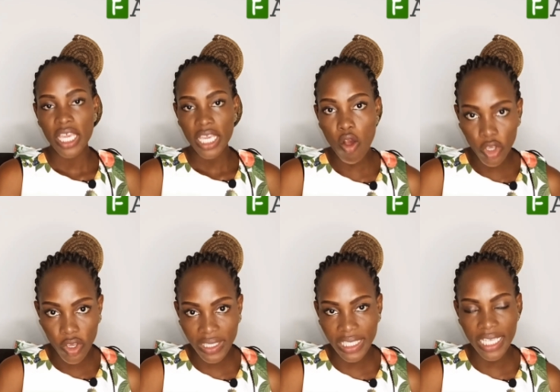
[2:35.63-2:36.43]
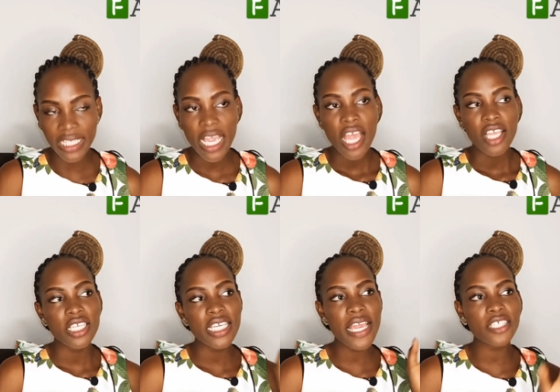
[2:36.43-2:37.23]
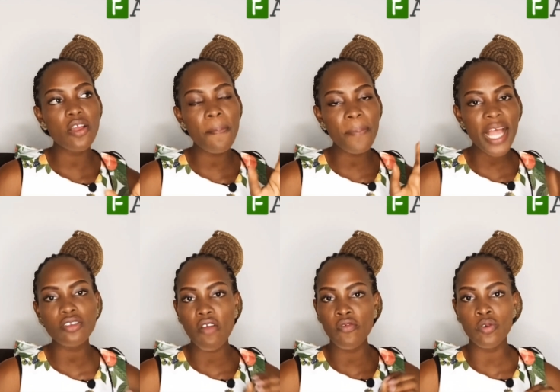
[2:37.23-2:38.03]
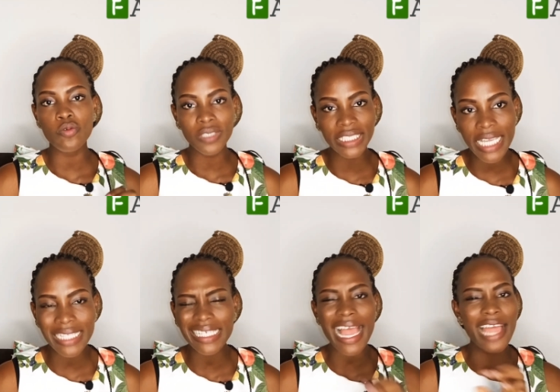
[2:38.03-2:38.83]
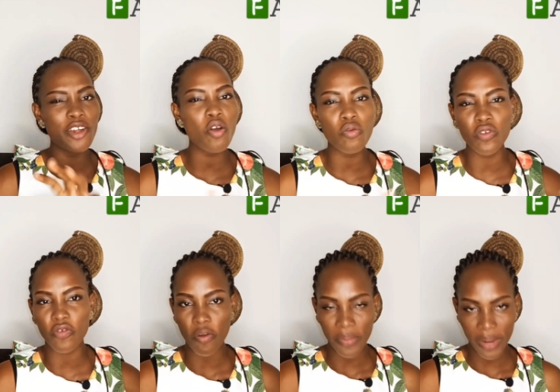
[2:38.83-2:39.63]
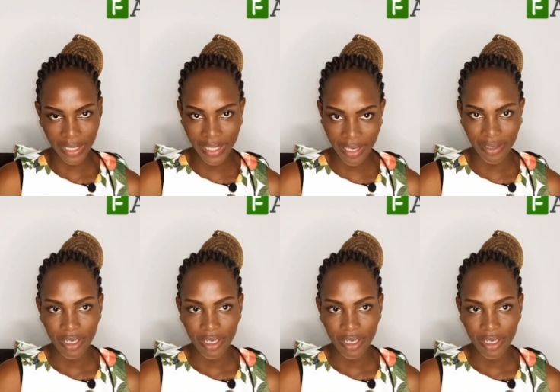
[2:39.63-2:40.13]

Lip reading: Oyo State. Some parts of Ogun State are not good for plantain.